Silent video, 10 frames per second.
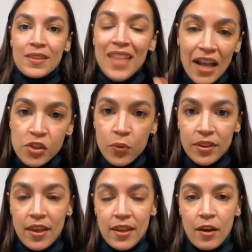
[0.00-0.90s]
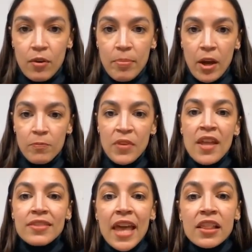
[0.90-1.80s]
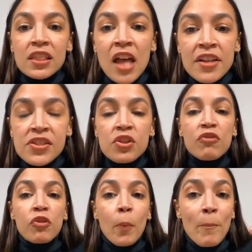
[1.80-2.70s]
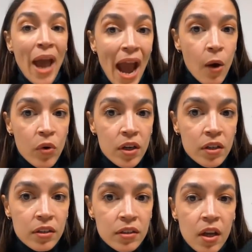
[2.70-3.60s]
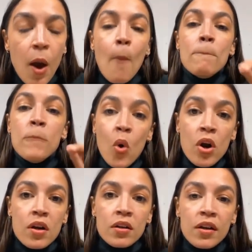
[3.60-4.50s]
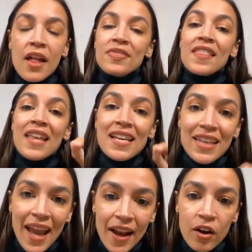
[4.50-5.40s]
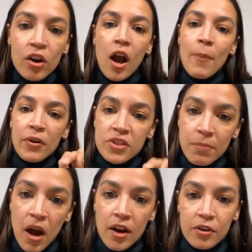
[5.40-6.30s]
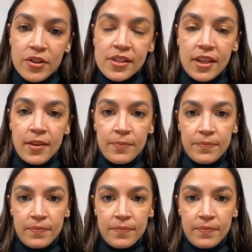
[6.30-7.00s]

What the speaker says: That's what they care about. They lust for power more than they care about democracy.